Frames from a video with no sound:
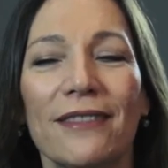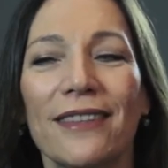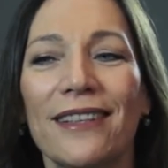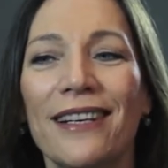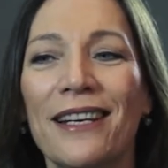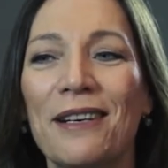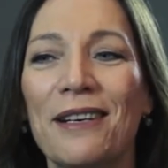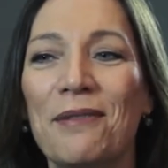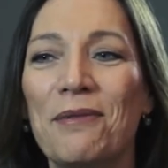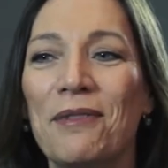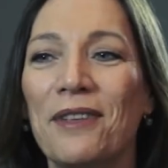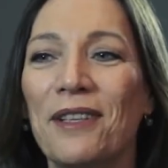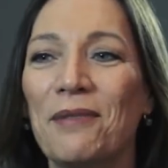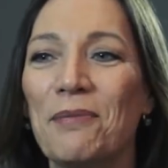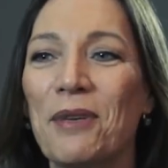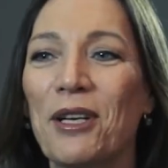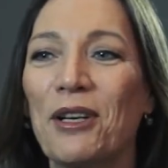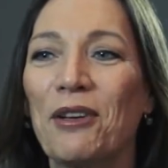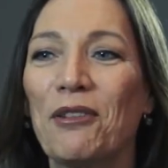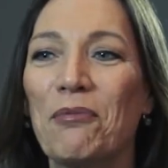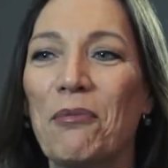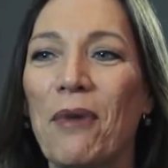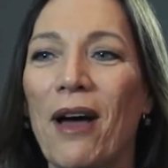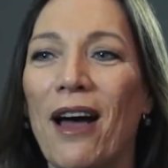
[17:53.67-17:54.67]
in the
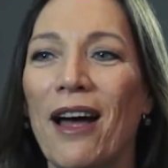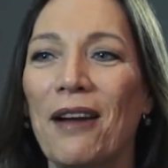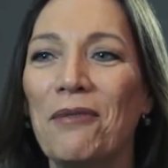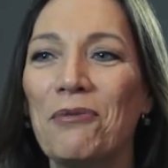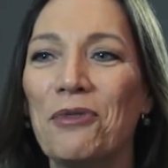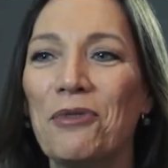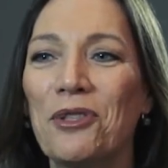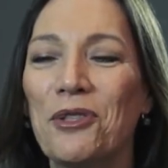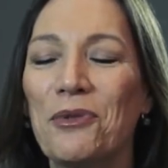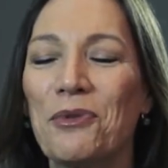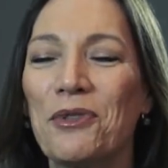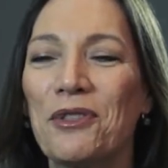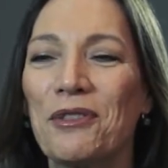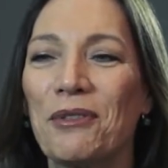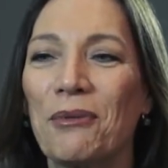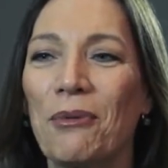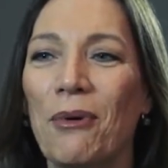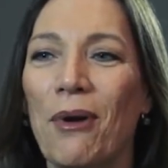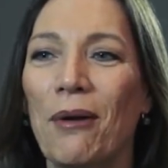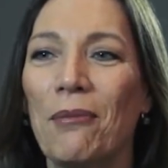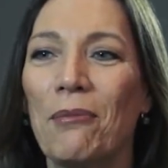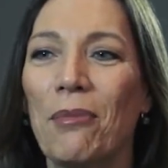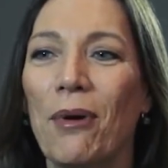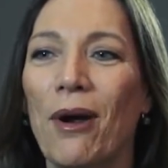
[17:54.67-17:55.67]
middle of mine, which was
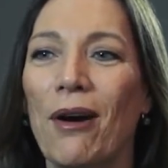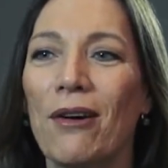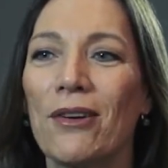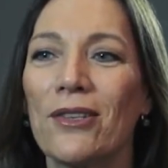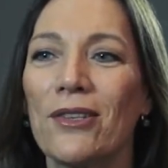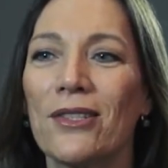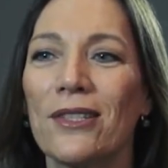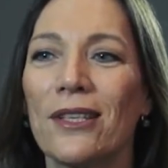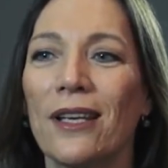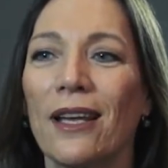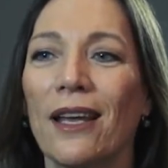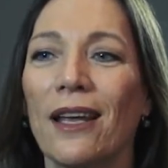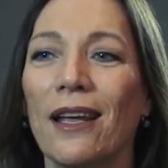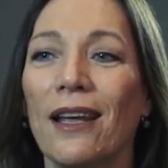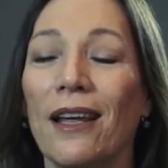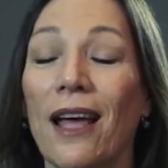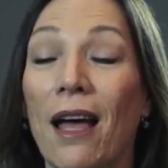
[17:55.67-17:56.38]
quite embarrassing.